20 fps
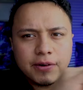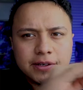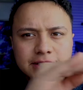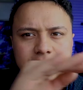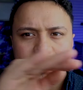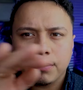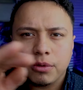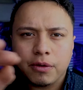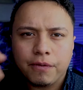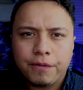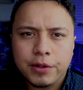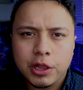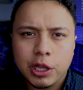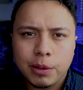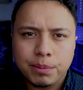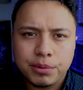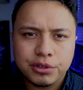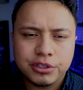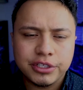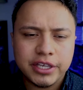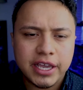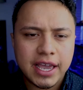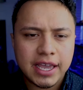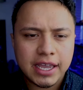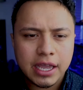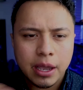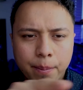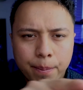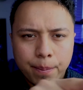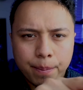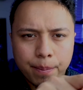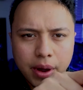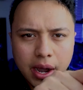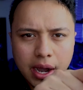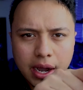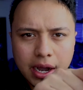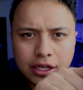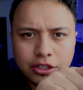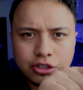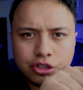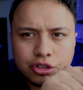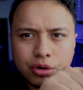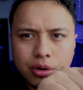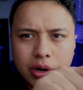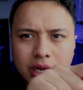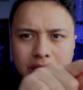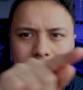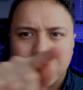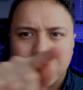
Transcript: first time you fill up your tank, draw a